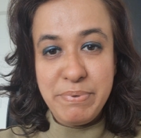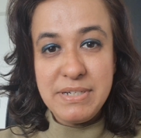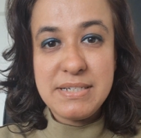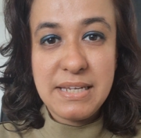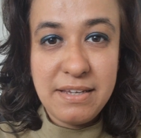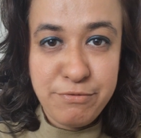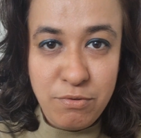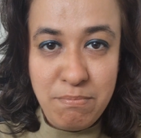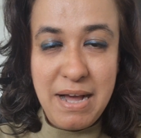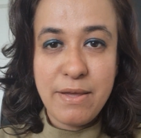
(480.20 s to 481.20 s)
building
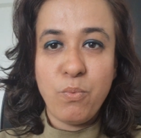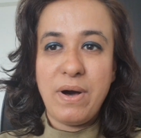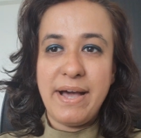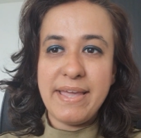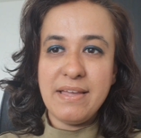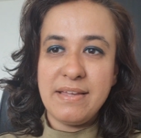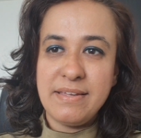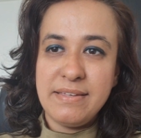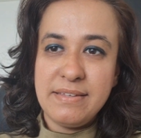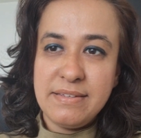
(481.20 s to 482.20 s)
from my why.
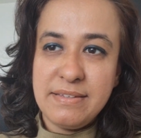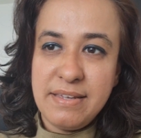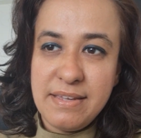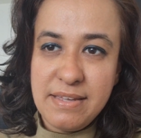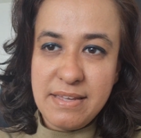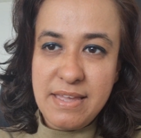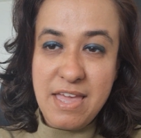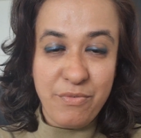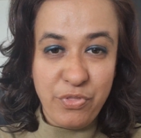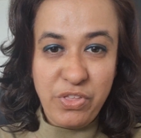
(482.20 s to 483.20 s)

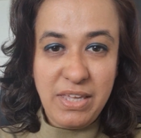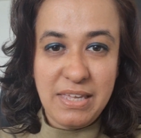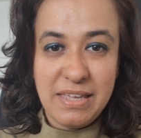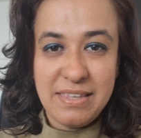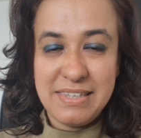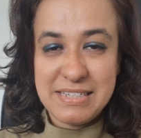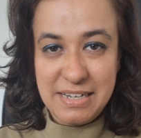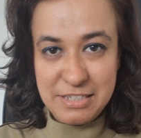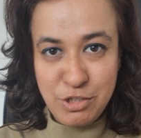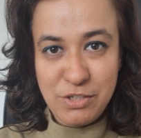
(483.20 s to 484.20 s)
Everything that
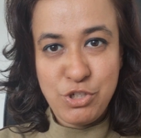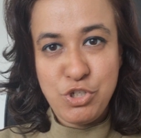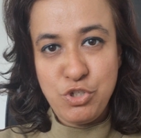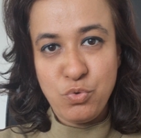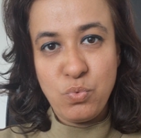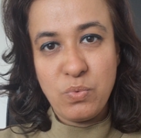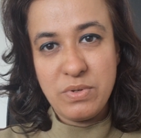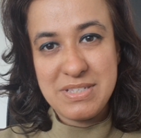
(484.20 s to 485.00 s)
I touch, do,